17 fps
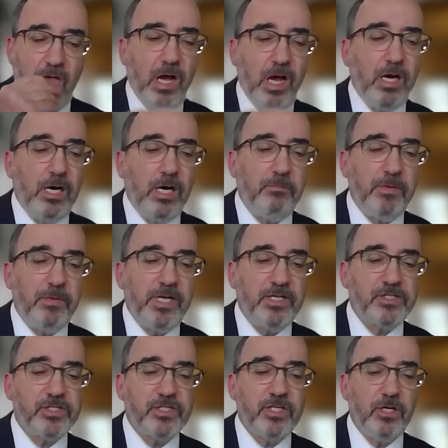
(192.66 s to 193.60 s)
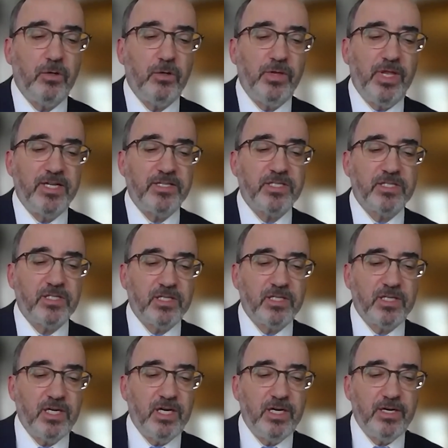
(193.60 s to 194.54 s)
And so that's
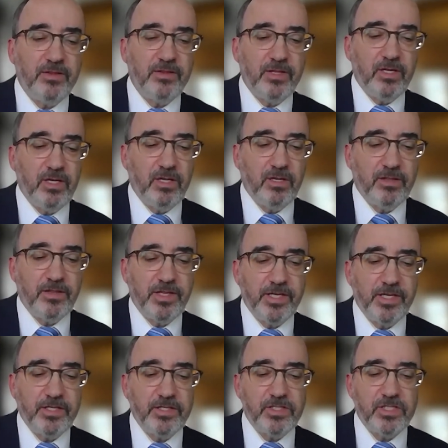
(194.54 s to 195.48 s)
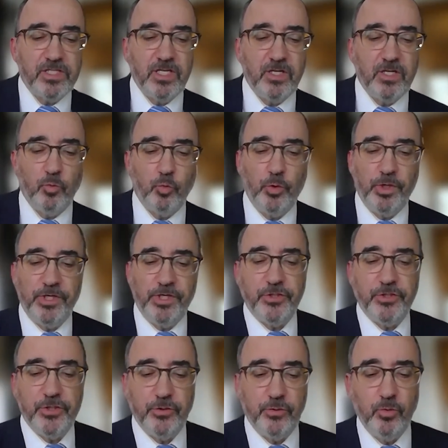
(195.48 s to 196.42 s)
kind of the things that we
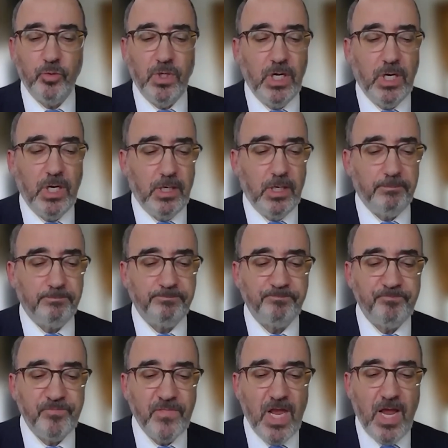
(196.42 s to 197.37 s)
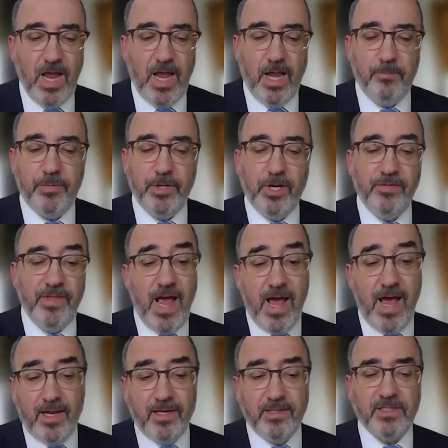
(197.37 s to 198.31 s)
do. And beyond
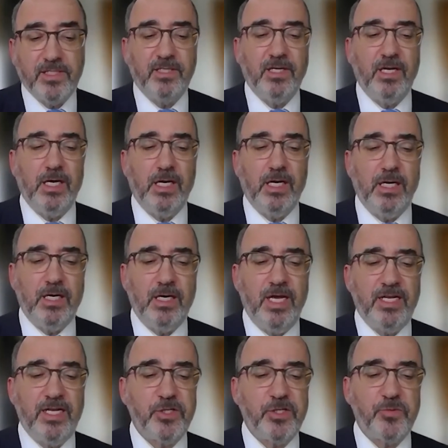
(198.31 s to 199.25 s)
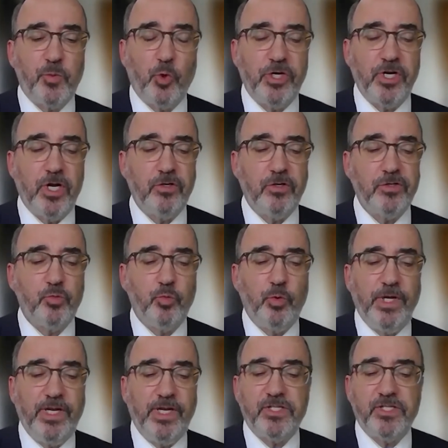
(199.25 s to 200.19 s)
that, as this board knows,
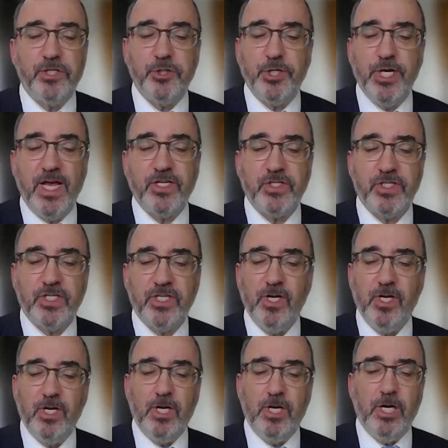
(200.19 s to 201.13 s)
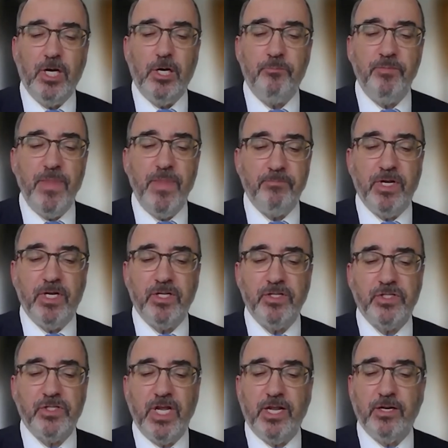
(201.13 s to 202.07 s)
we suggest
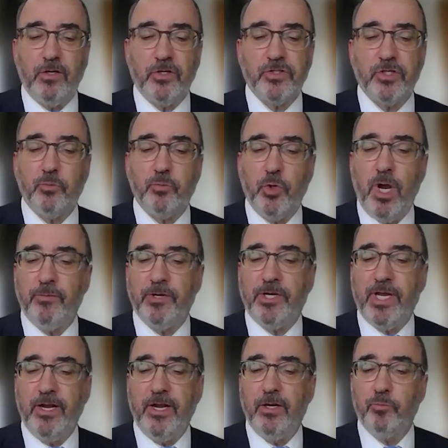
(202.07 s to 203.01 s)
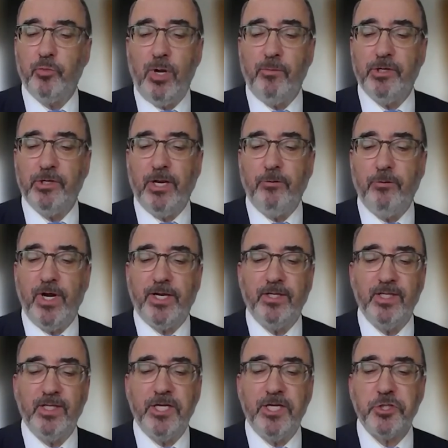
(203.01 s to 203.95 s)
amendments and also promulgate
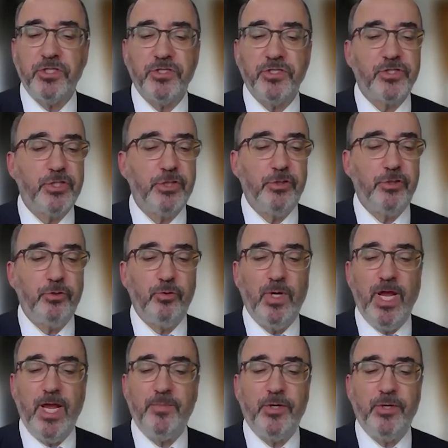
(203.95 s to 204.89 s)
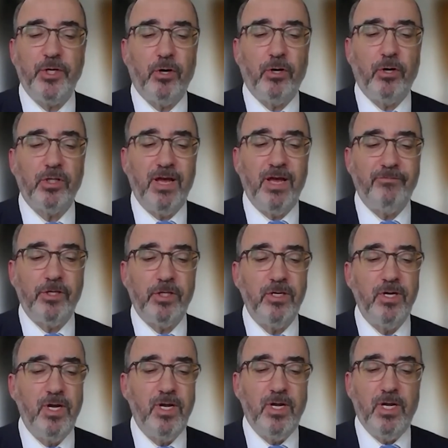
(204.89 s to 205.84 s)
regulations to APR
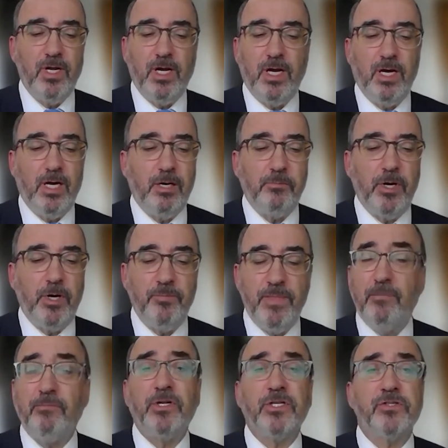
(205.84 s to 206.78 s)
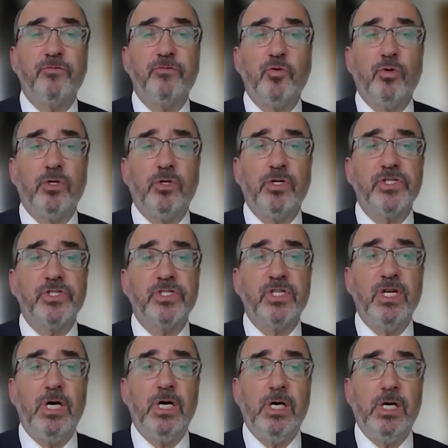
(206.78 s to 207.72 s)
11. Amendments, of course,
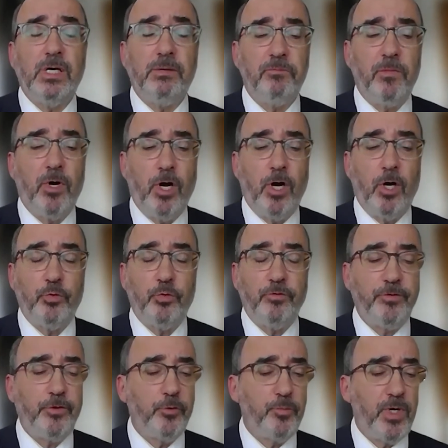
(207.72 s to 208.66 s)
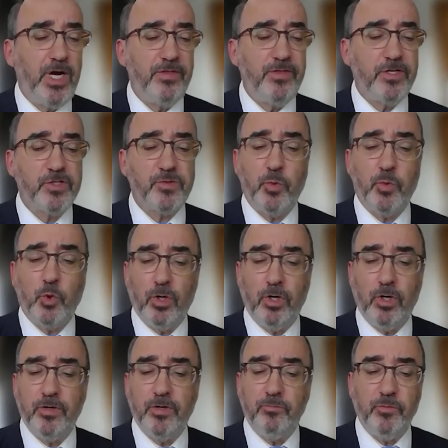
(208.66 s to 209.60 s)
are reviewed by this
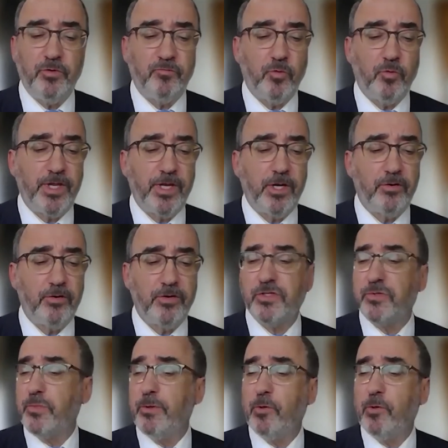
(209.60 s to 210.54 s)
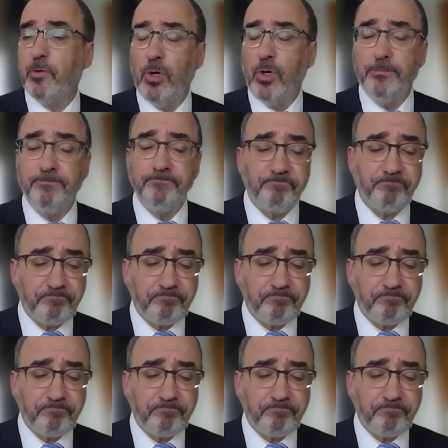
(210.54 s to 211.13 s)
board before they go to the Supreme Court